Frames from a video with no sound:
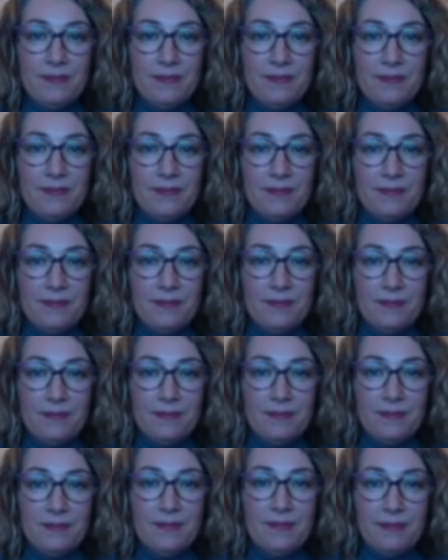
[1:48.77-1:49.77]

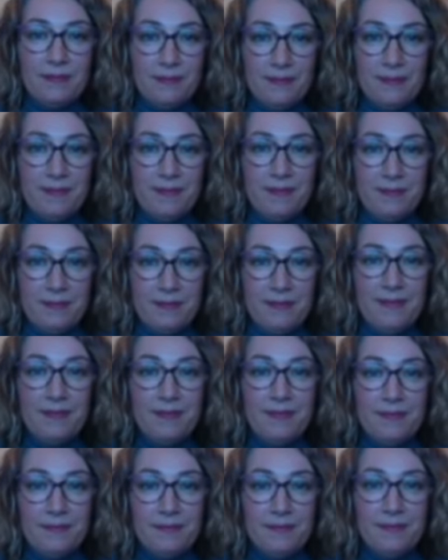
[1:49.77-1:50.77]

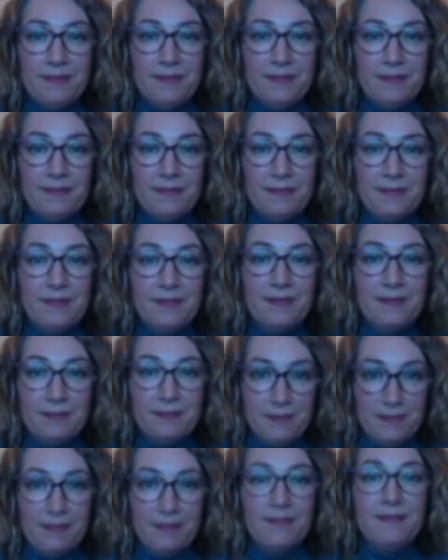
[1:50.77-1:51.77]

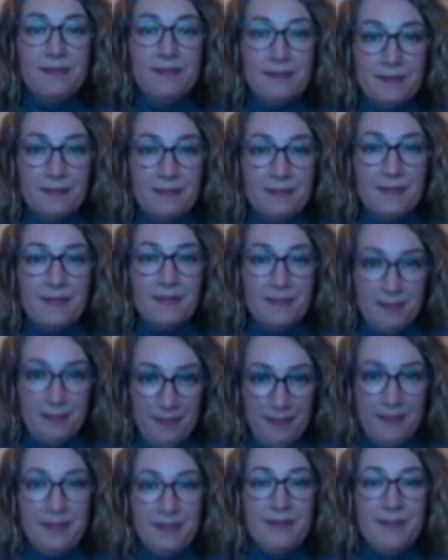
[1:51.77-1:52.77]

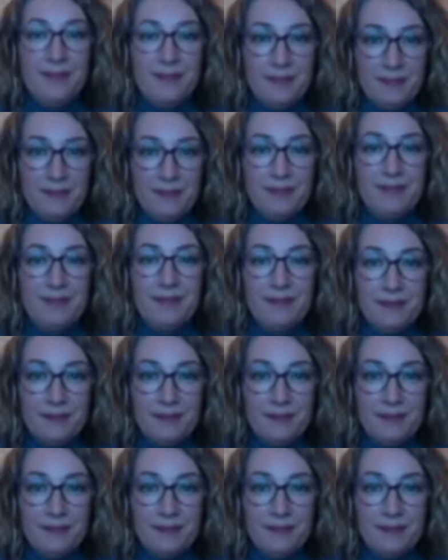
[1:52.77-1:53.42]
The person shown says nothing.